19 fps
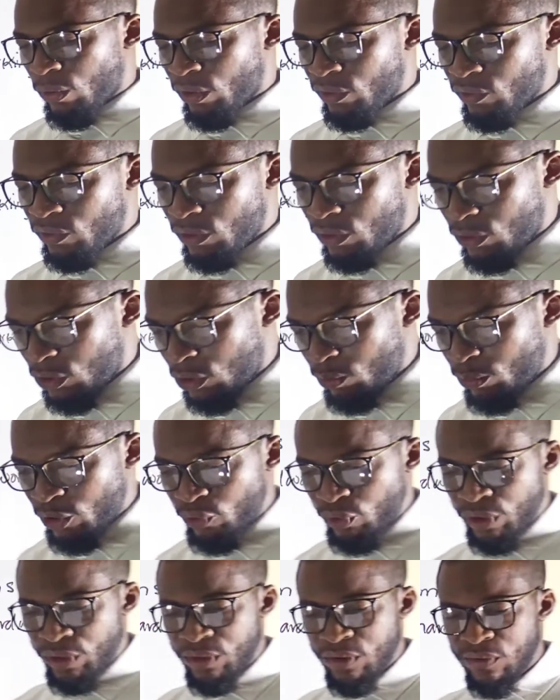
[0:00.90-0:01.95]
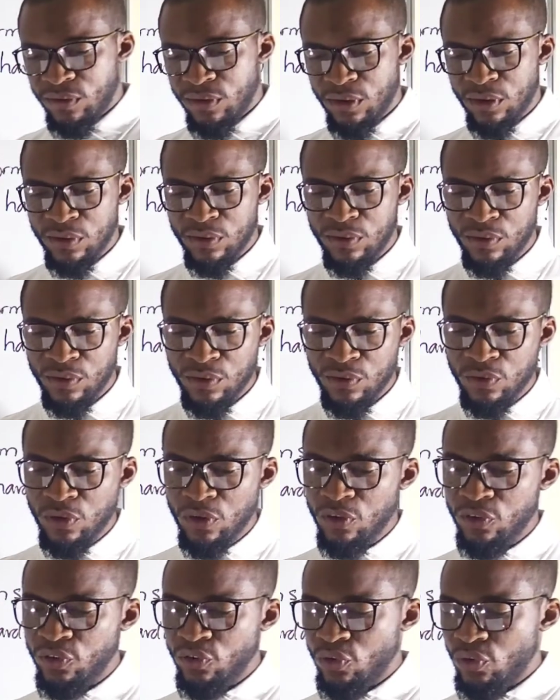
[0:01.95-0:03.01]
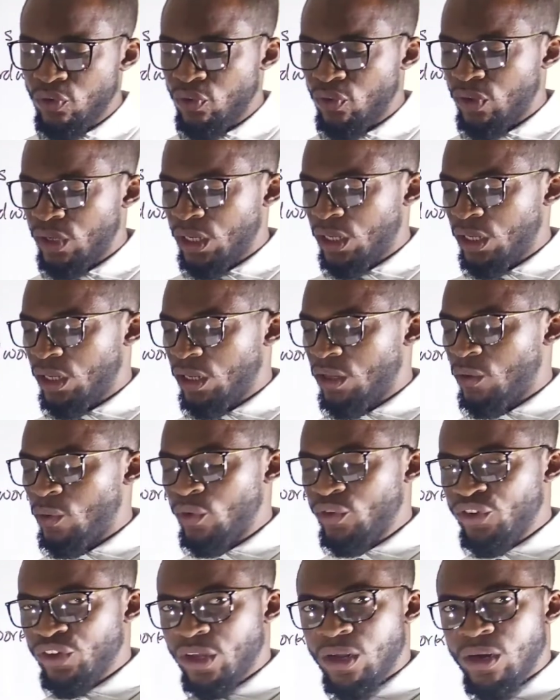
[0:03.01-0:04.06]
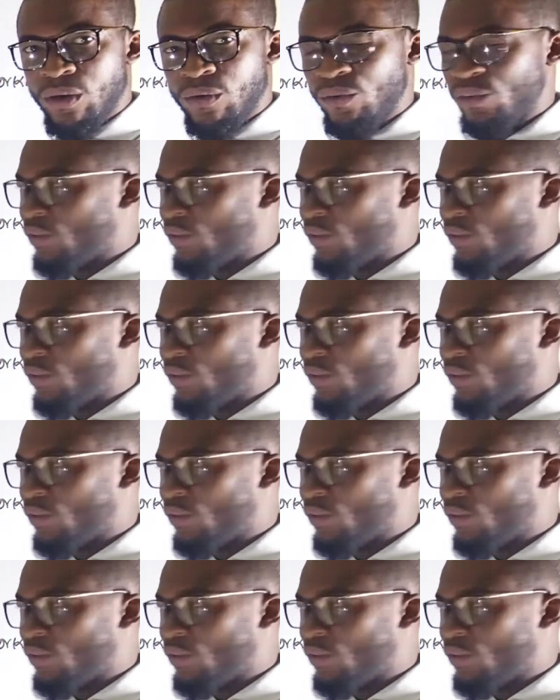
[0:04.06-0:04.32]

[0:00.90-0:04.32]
Question number 26 is also a logical